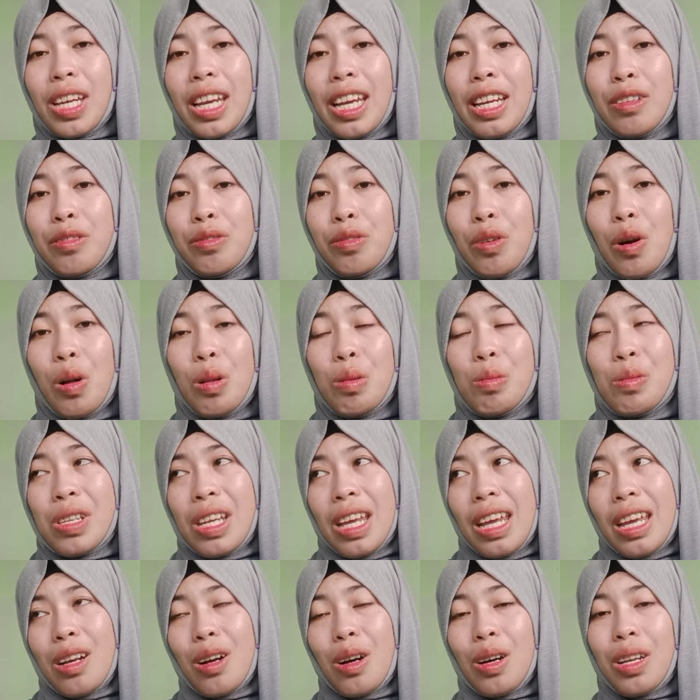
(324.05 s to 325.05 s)
involves
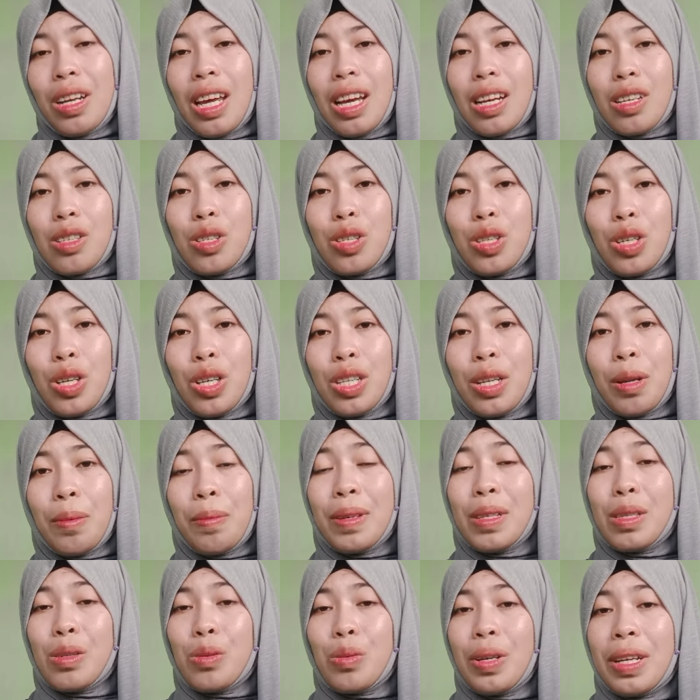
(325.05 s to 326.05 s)
a connection
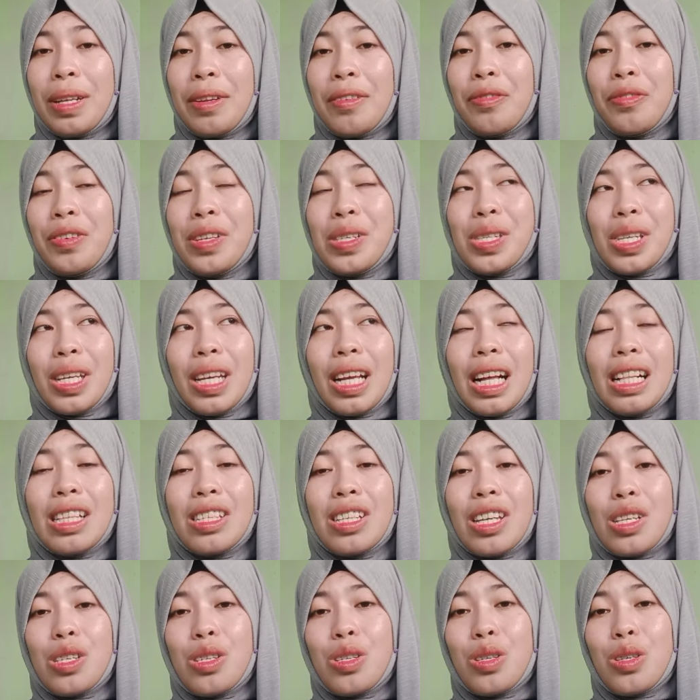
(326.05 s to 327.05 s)
between physical
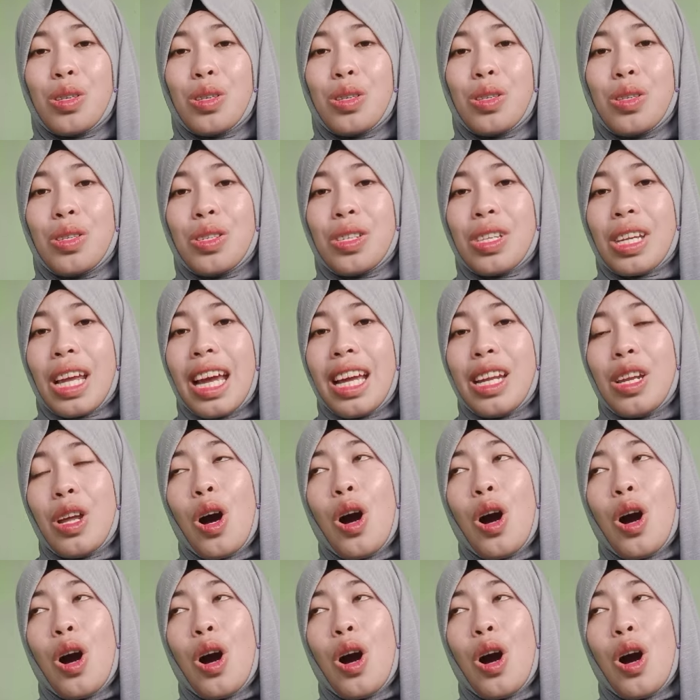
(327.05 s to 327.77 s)
gestures and